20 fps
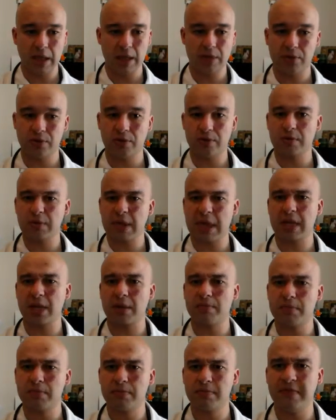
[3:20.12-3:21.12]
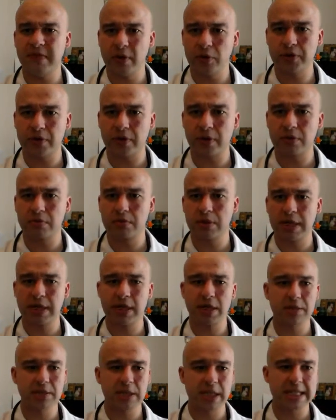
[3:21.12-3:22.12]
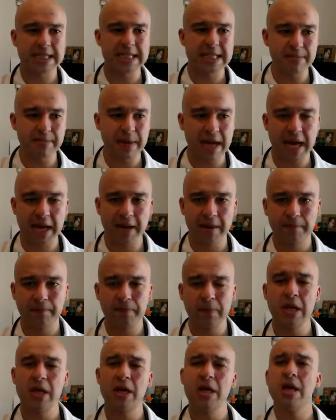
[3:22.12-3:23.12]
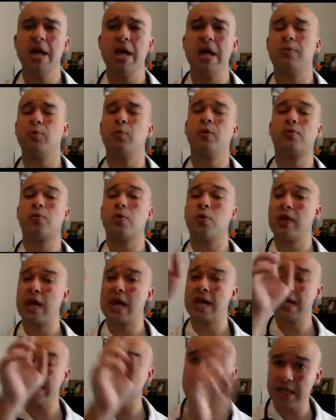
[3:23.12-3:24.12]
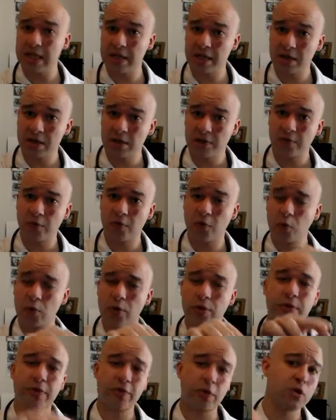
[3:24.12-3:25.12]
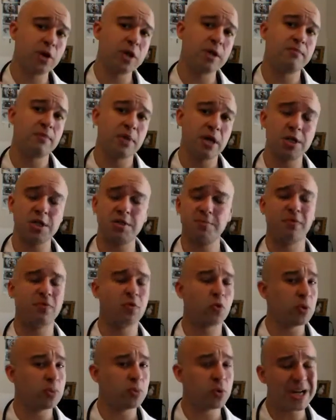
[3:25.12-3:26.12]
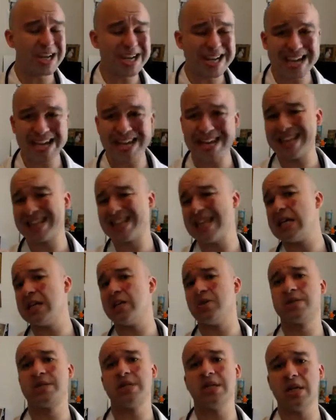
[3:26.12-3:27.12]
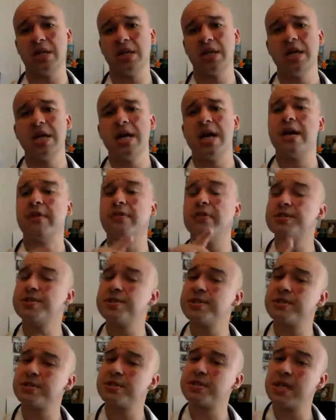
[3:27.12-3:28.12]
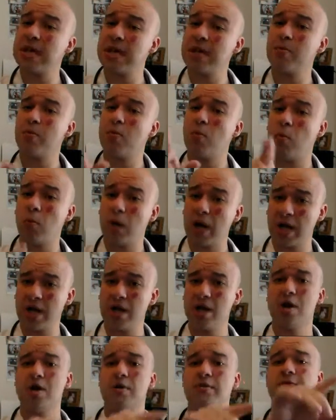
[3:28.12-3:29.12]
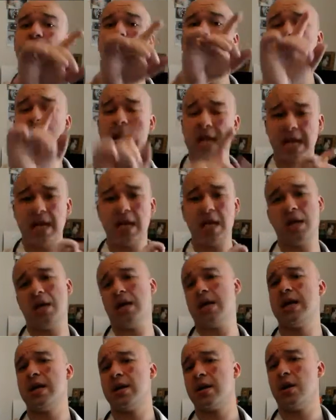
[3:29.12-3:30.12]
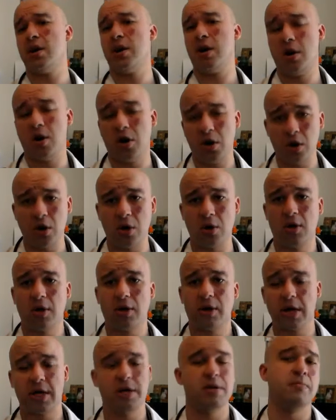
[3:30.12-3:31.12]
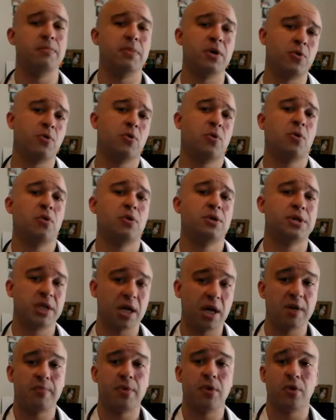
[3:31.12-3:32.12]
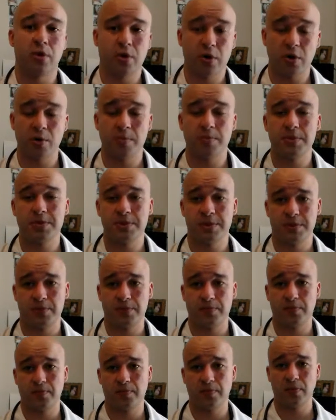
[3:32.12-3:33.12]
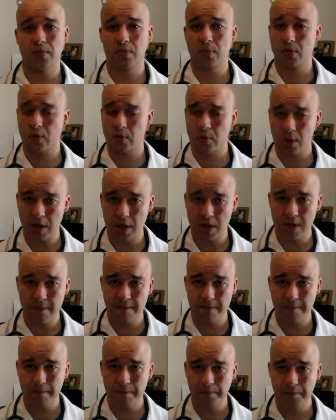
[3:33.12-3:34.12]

into like a filter, like a, like a tea bag, and we throw that in for 30 minutes before we put anything else in. And this is the same way for any and all kind of mineral type herbs. Okay.